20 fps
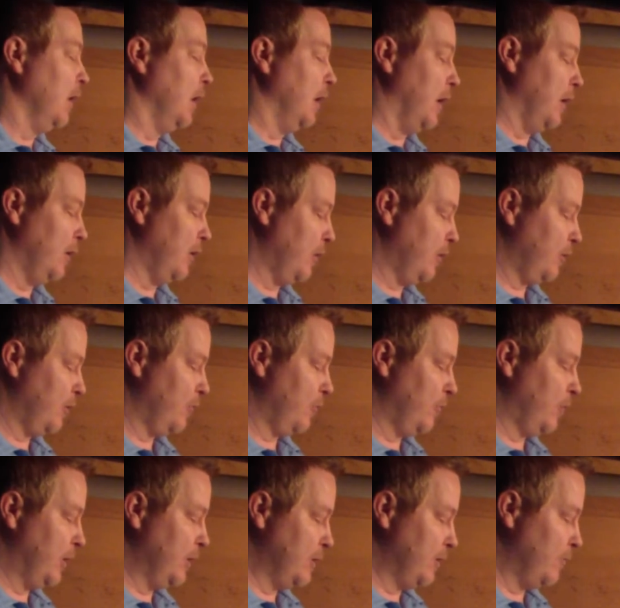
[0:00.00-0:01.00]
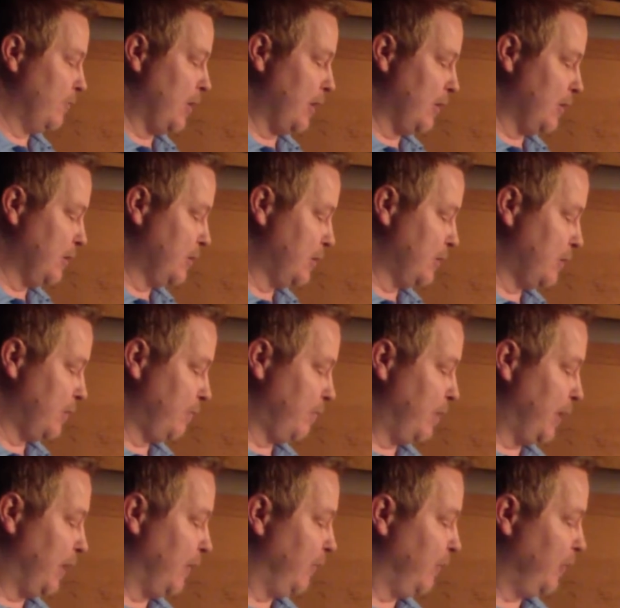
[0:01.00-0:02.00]
Another reason why this is a
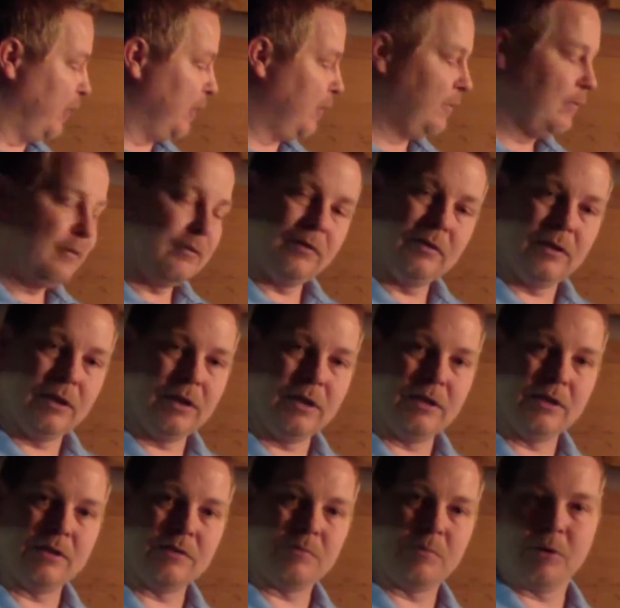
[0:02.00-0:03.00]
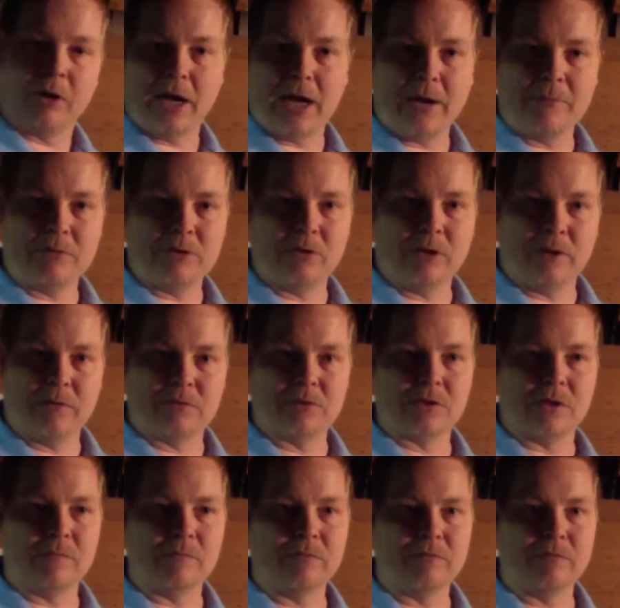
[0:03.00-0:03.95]
benefit is perhaps you have some